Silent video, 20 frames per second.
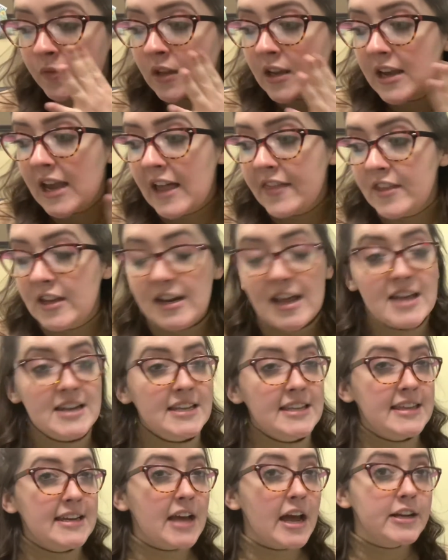And then
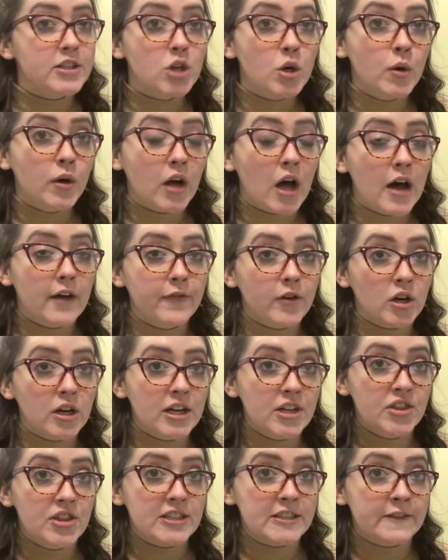anything I don't cover
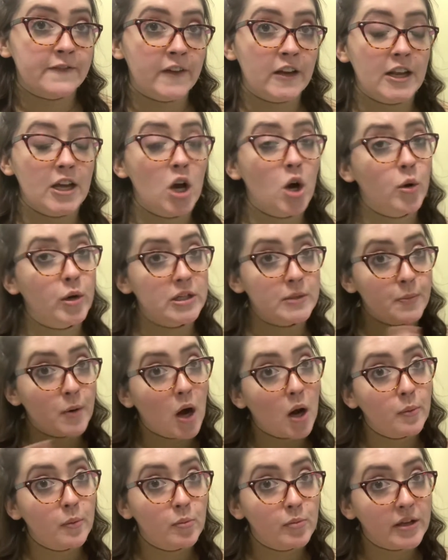in this video is
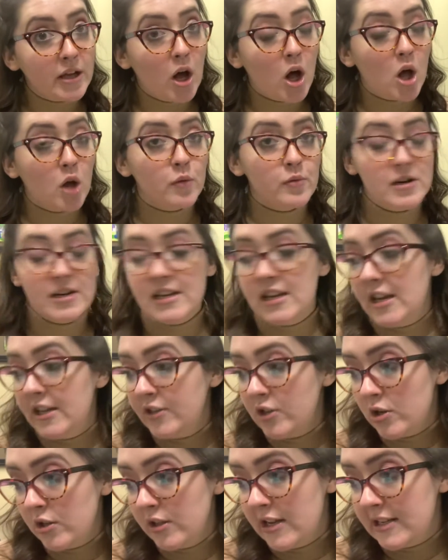probably already in
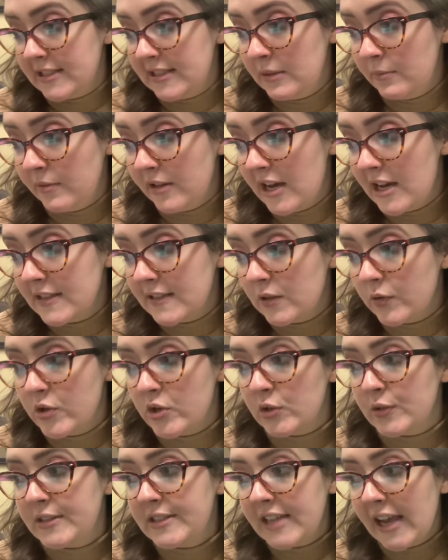your lesson plan. So
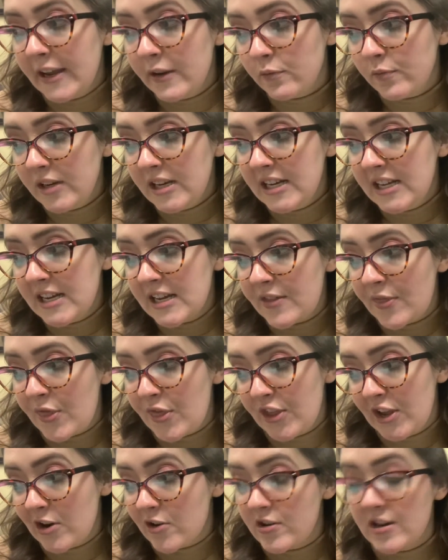there's sight reading and
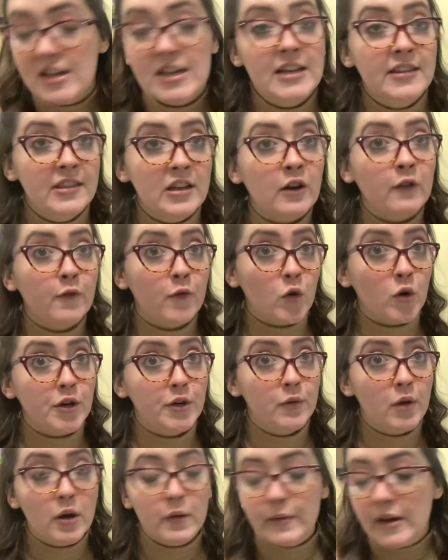theory in there for
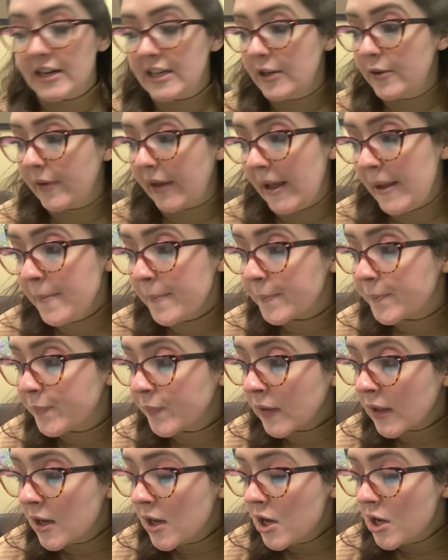you already, okay?
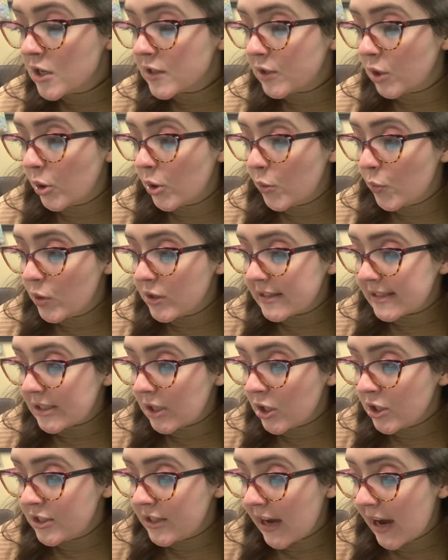So we'll
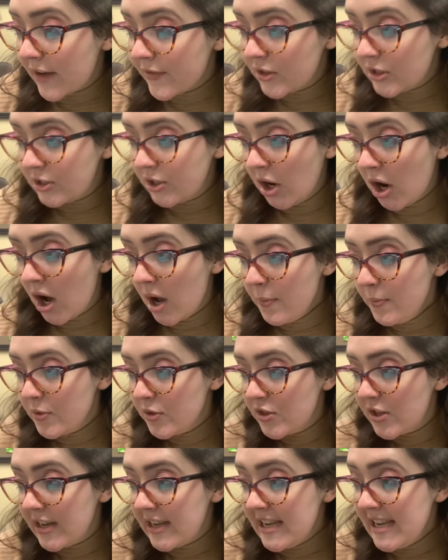start at the top.
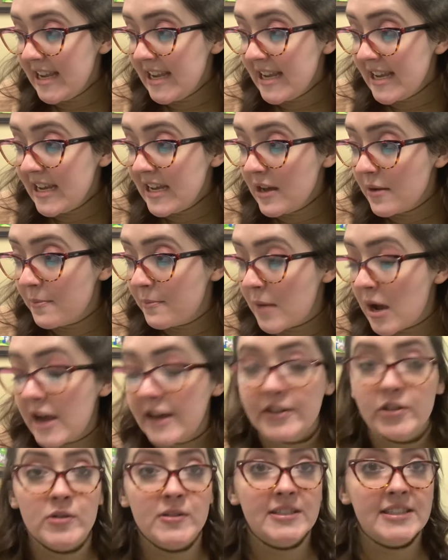The E
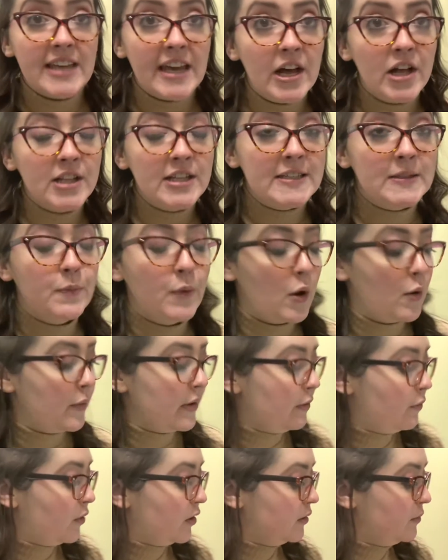minor scale is what
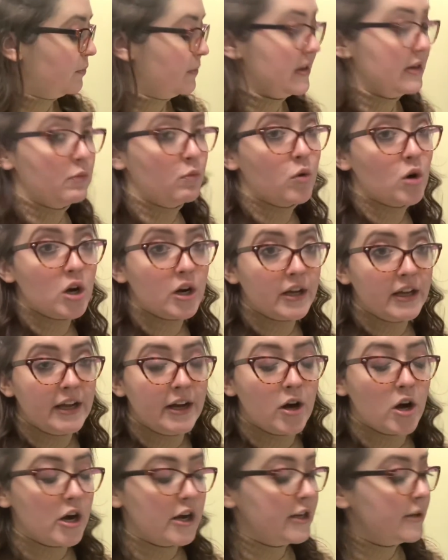we would be working
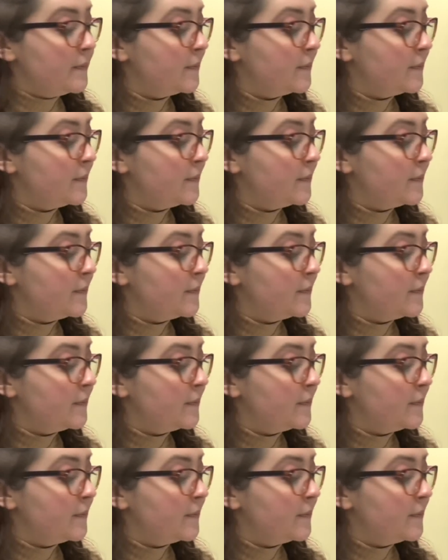on.